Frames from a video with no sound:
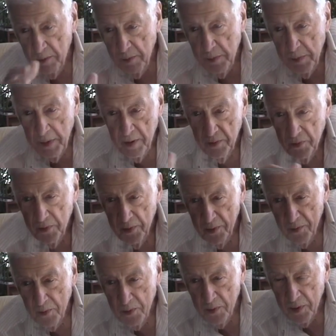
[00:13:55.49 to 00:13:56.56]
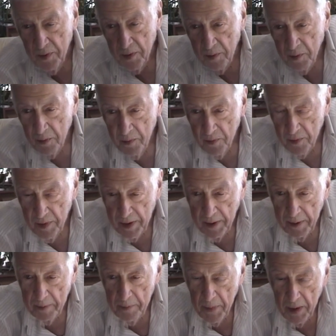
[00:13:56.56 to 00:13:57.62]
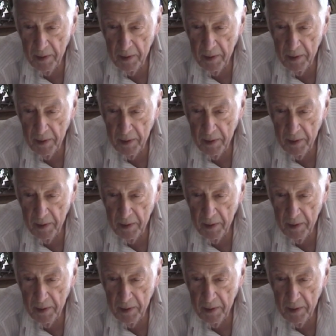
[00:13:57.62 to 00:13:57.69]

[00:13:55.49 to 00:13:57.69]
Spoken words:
Everybody's sort of doing their own thing.